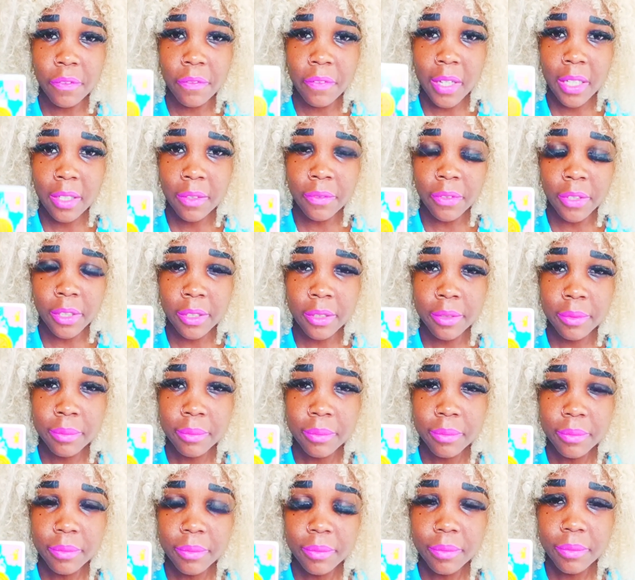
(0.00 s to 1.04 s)
favor.
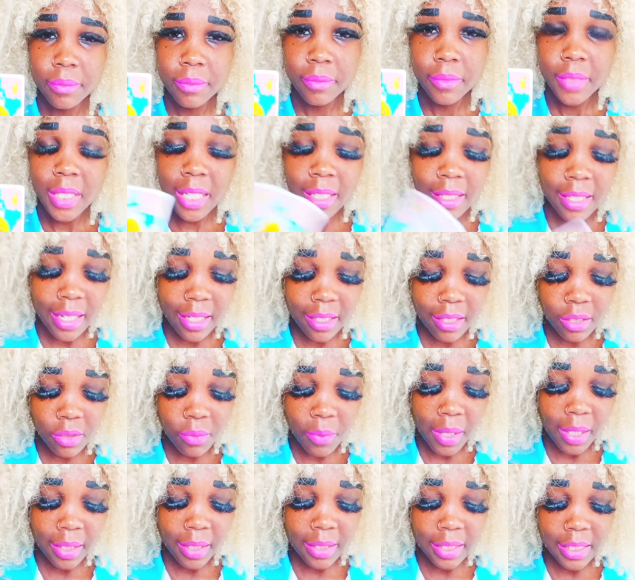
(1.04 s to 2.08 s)
And that is
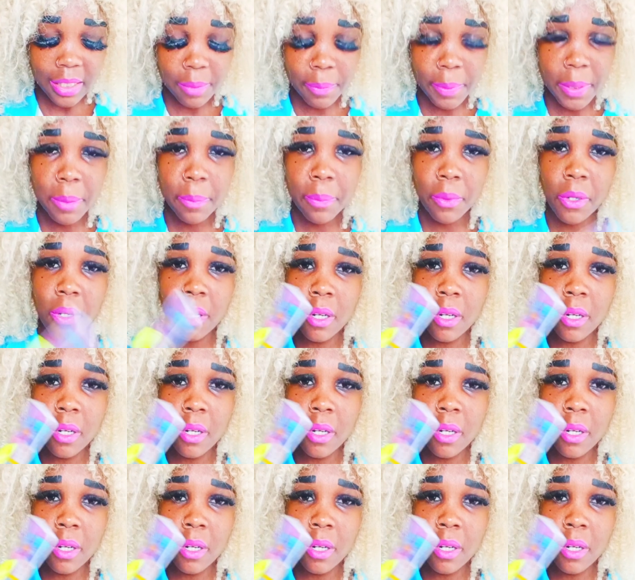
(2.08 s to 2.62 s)
why these people